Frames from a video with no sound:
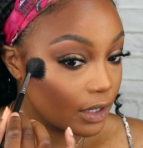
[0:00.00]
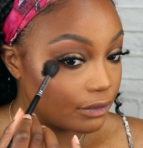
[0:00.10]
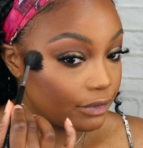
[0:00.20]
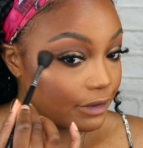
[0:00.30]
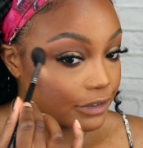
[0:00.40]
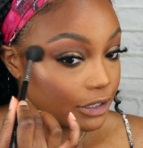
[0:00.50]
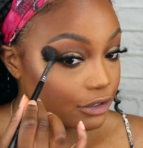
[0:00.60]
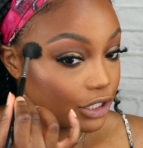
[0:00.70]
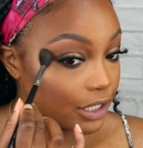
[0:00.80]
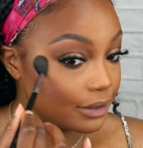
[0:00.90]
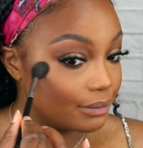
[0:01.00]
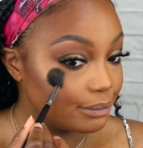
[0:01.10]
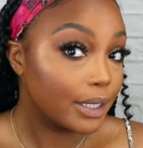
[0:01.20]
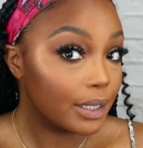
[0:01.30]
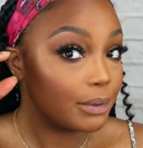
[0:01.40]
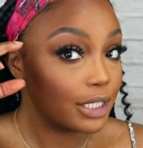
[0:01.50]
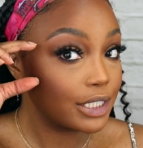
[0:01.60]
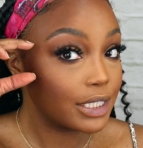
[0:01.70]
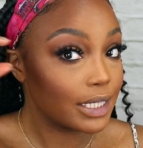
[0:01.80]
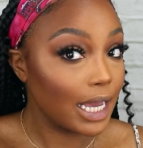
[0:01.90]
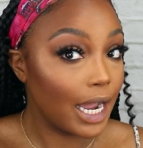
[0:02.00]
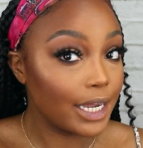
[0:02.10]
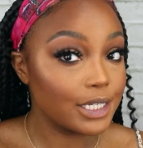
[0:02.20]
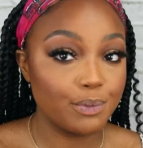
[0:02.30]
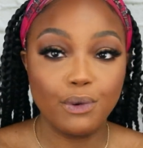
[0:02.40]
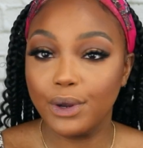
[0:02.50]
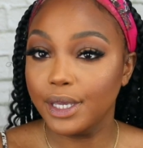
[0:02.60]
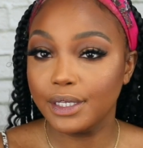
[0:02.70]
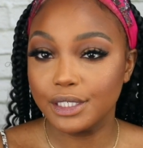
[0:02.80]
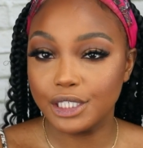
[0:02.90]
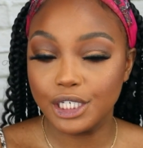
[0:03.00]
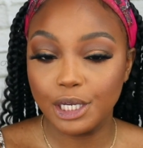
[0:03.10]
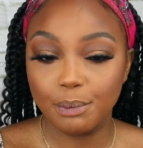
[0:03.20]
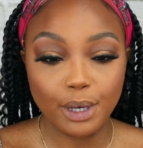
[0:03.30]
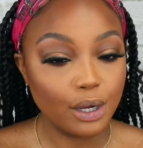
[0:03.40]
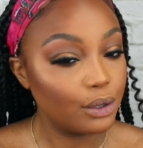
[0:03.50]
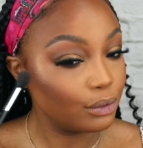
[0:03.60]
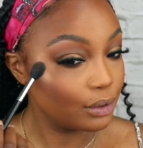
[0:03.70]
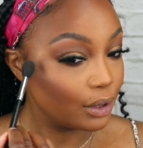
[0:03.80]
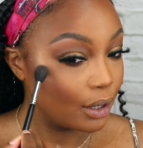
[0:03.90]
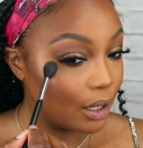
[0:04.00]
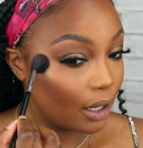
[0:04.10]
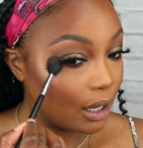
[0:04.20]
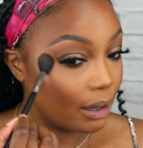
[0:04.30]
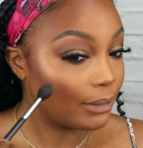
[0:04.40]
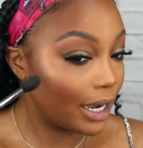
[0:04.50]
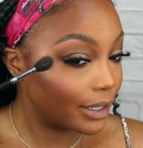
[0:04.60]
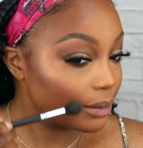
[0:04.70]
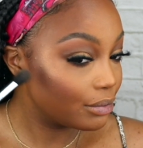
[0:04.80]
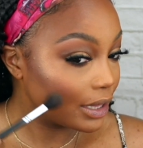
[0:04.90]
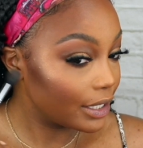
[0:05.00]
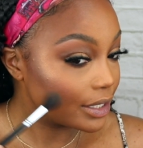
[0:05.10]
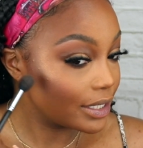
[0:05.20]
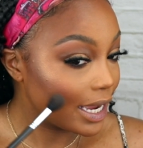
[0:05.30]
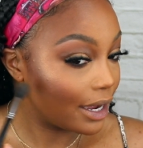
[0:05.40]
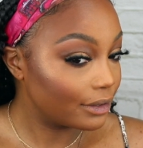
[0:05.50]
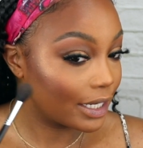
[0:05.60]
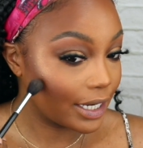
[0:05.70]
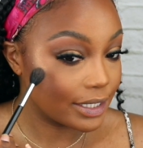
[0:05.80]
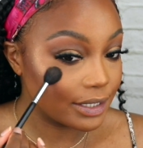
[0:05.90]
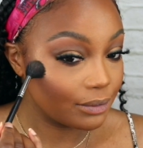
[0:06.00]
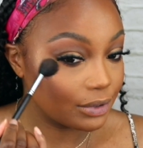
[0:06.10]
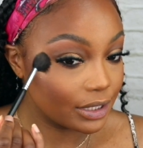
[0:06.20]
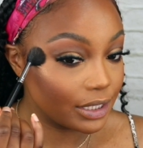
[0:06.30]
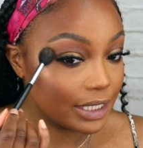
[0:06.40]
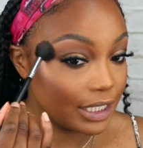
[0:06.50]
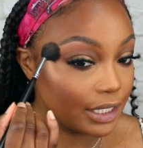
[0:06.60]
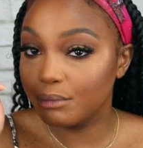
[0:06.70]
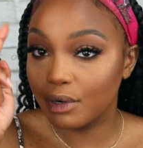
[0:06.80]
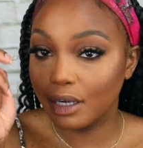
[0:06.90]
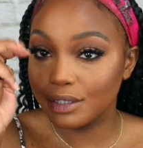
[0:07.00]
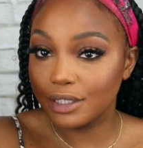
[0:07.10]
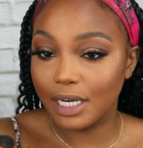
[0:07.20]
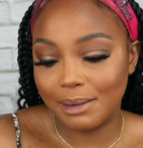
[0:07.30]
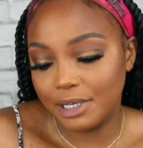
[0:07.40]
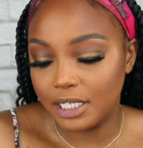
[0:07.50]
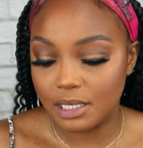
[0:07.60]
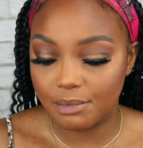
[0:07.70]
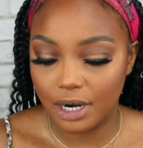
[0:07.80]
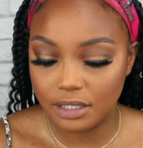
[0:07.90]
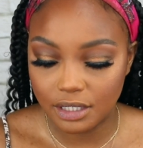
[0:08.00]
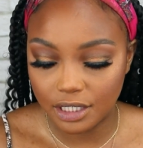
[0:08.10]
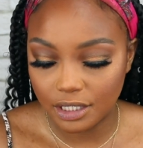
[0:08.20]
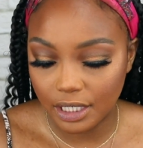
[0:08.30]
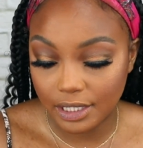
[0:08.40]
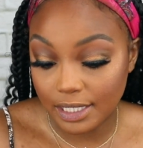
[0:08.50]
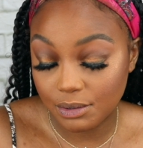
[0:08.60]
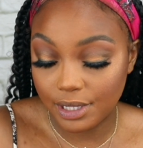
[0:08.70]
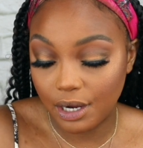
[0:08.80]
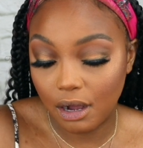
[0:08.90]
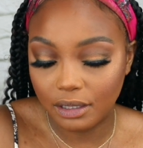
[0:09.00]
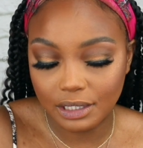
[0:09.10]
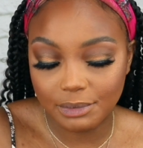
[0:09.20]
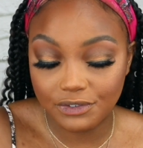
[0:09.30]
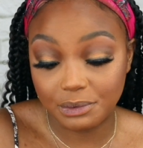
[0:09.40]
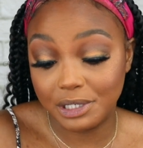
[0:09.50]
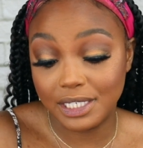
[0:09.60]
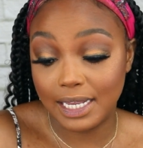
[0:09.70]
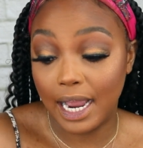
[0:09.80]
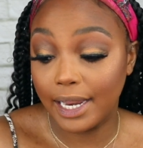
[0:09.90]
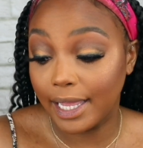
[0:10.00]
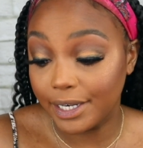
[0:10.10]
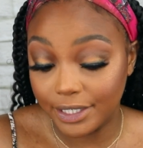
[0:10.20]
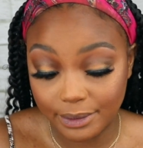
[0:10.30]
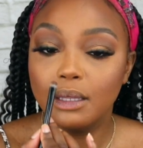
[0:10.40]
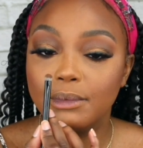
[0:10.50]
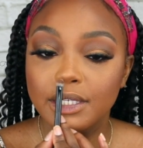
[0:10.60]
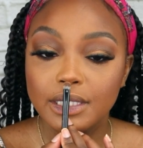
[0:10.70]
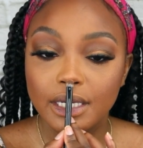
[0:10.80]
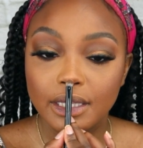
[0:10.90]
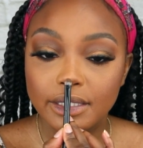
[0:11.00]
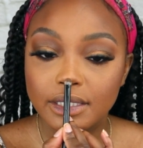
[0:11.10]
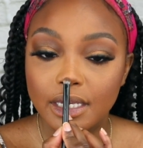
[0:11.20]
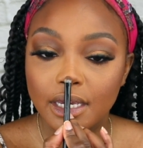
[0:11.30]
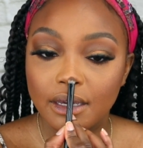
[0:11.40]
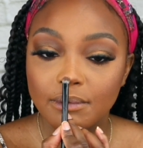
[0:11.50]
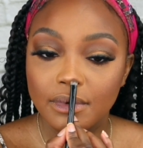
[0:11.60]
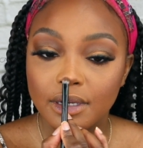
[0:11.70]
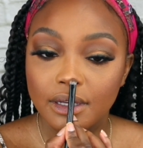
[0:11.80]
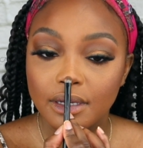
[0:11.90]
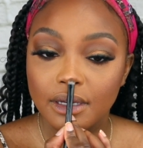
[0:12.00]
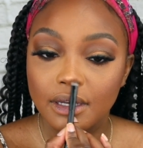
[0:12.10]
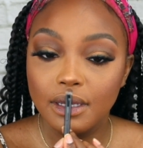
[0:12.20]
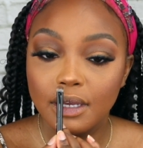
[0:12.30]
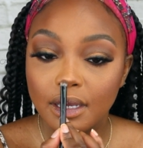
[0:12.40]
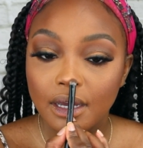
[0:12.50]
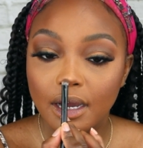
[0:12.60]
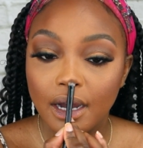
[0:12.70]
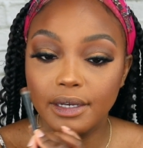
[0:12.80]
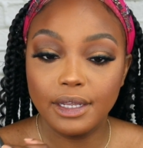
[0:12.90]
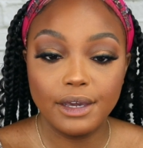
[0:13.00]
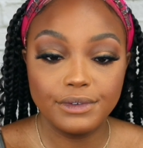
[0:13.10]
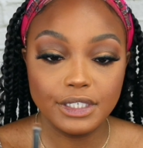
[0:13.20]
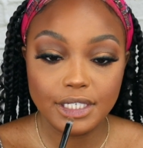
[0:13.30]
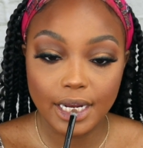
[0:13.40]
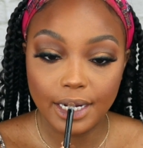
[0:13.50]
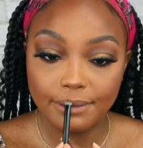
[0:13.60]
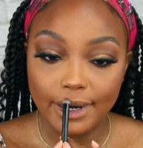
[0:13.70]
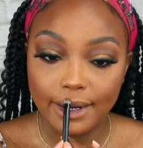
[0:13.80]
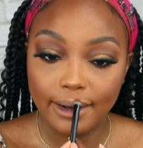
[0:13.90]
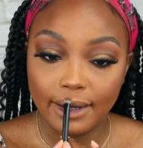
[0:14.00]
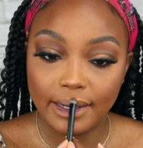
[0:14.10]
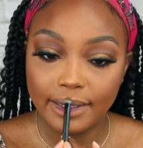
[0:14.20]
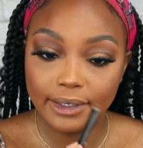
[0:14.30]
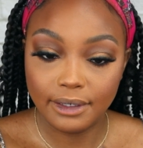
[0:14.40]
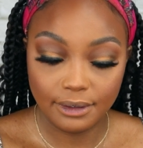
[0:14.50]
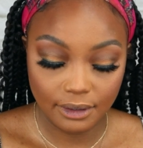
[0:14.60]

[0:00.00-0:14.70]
Revolution. And I'm keeping it just at the highest point of the cheekbone. I'm not going to blend it down like I did with the bronzer. I mean, it's a bronzer, that's what they call it, but for me it's a highlighter. And I'm going to take that same Hot and Heavy shade right on